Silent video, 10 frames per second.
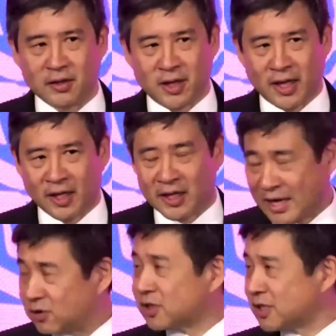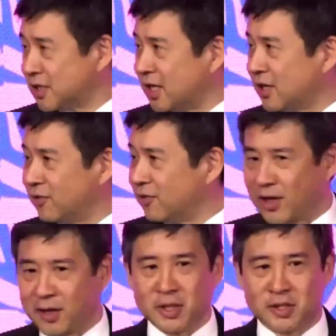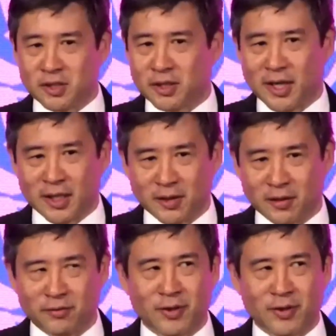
They announced a set of ambitious kind of